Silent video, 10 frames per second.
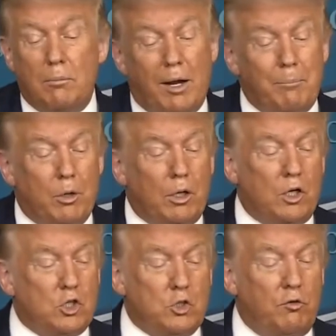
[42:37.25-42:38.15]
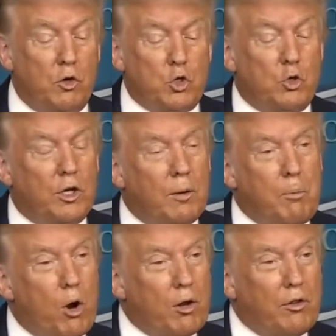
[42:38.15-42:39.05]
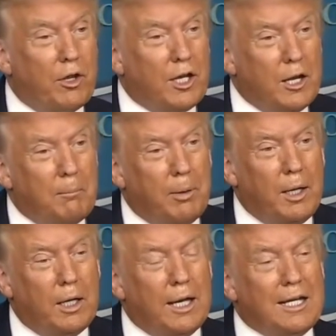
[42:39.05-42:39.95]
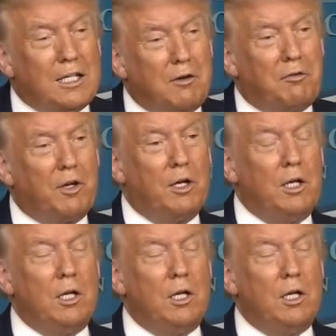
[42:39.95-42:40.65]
my book, it's virtually a part of their campaign, Antifa.